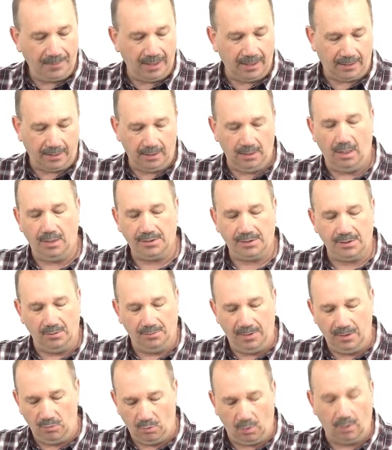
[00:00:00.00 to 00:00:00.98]
It can
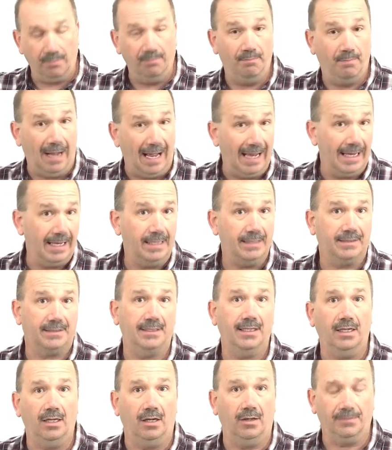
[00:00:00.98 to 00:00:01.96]
also be worn by
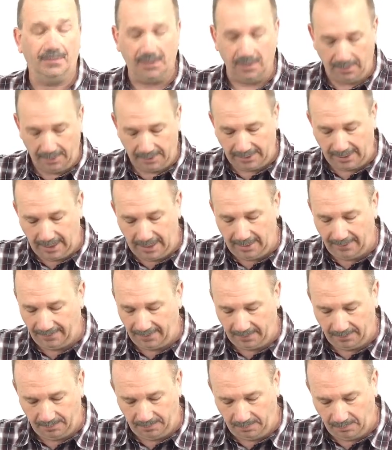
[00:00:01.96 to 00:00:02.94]
itself, so it's kind
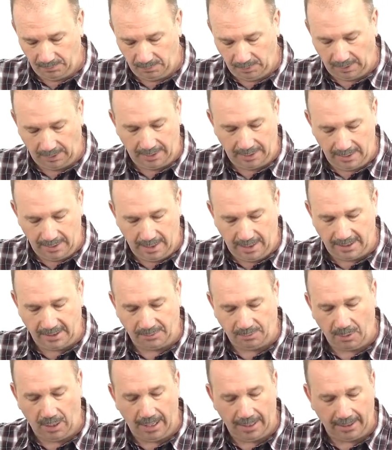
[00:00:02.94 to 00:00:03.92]
of a really
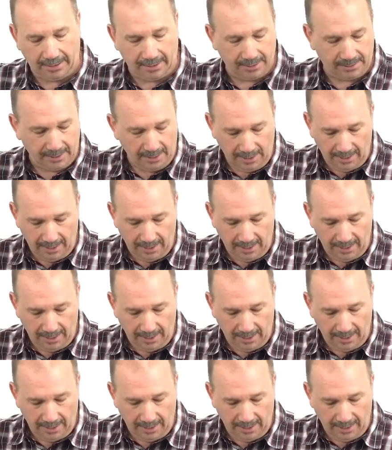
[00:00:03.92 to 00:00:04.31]
nice product.